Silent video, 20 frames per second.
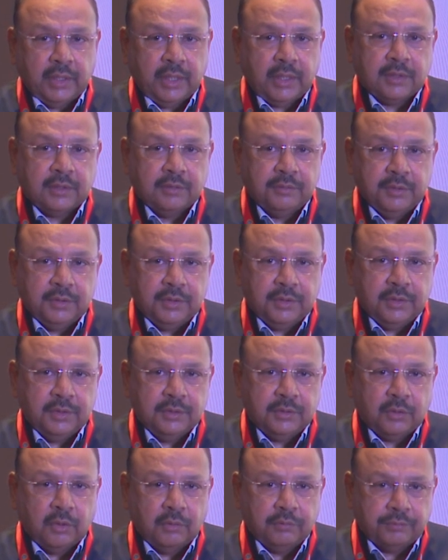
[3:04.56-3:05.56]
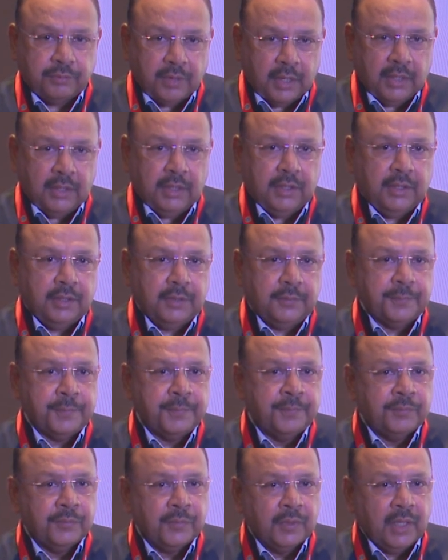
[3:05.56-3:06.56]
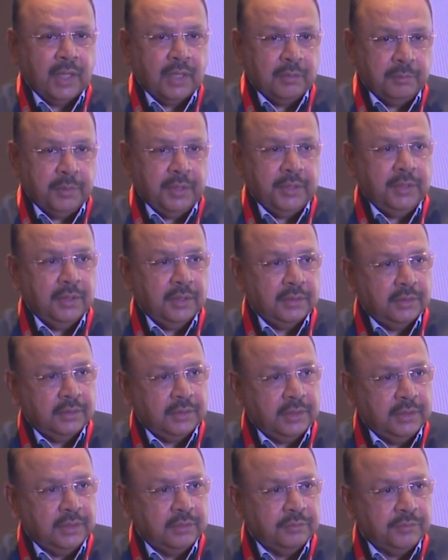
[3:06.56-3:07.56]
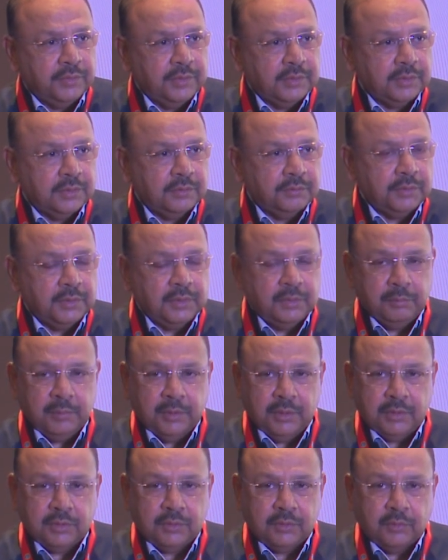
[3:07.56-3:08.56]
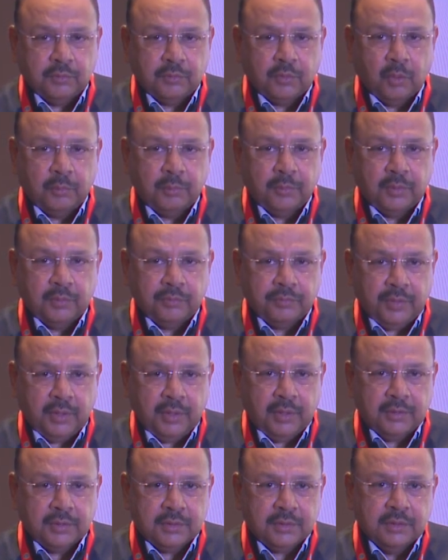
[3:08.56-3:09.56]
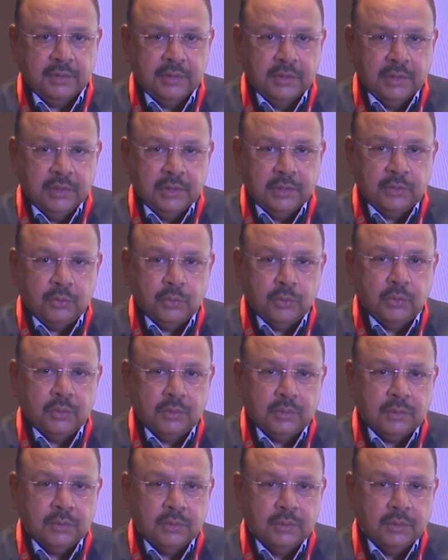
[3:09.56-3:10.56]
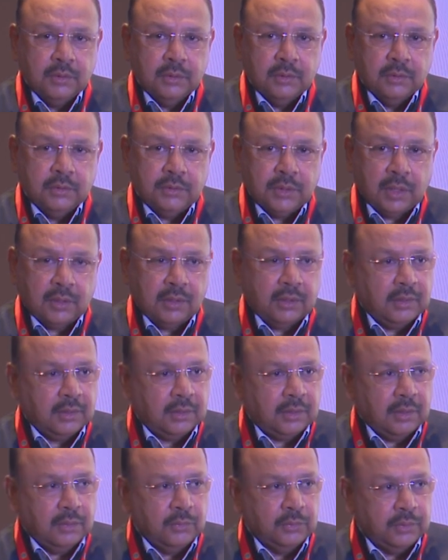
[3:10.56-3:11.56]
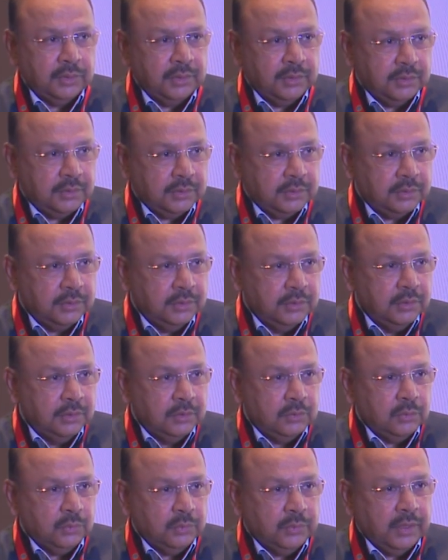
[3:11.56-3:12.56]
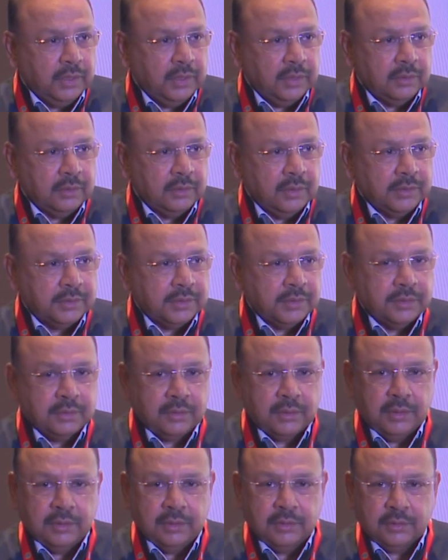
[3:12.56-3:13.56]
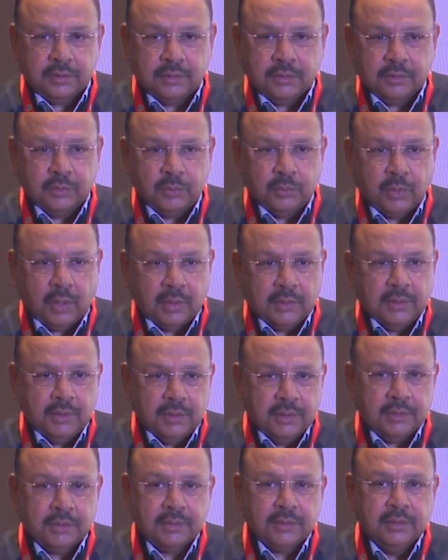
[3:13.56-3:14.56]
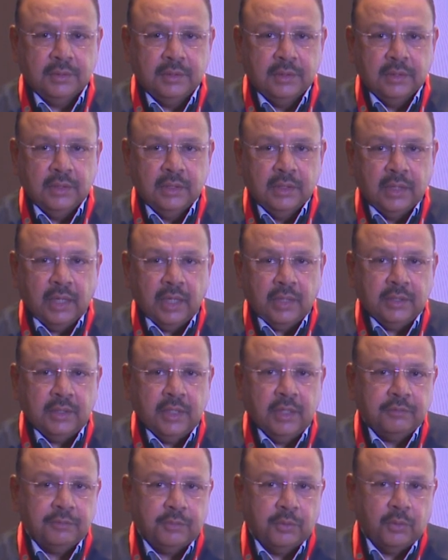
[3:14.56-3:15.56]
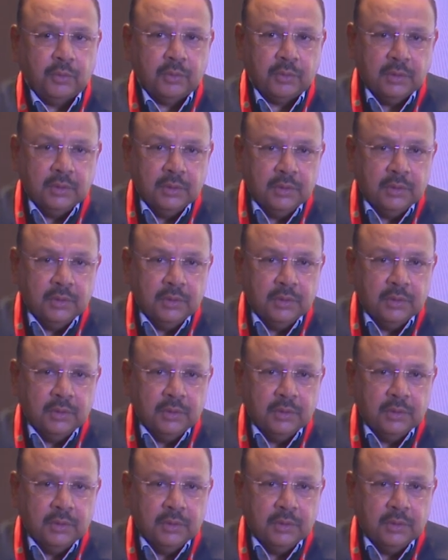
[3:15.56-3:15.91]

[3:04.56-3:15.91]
activities of filing and many other interfaces with the Ministry of Corporate Affairs to chartered accountants, to their assistants, to others. And therefore,